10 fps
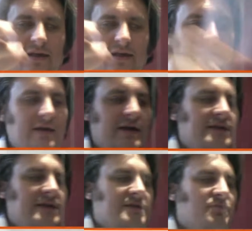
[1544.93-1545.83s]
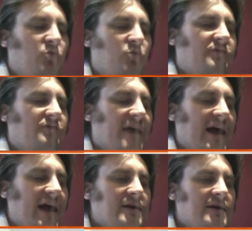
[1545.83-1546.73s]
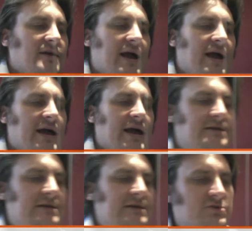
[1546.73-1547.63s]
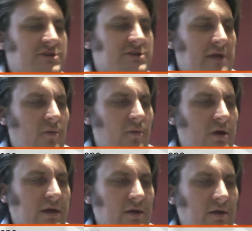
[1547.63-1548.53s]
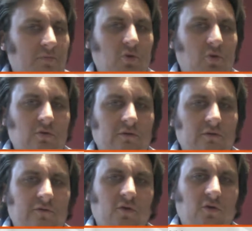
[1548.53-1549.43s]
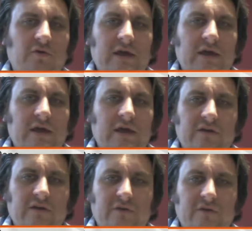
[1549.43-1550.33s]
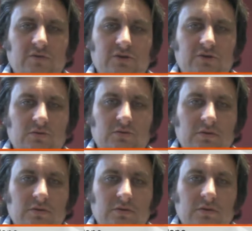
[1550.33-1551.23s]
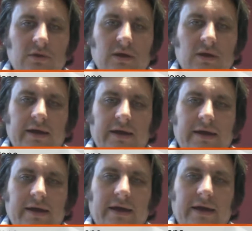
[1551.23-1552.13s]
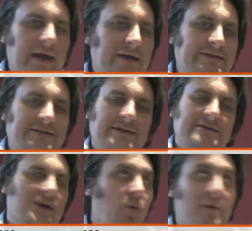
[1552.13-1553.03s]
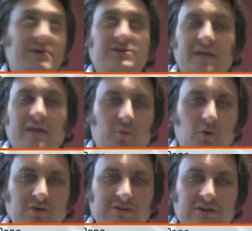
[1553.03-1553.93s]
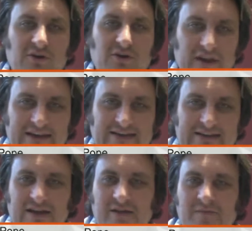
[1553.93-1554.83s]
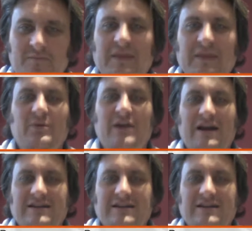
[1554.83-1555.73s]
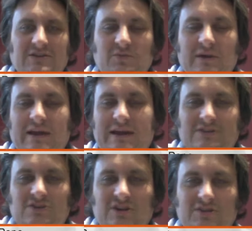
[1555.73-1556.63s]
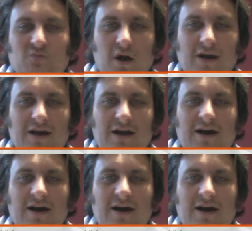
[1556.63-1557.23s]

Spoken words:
he did the port for that, and he's also now working on a port for the Fairphone 2. And there's a whole bunch of other ports on the list that he would like to get to, but he is just one guy.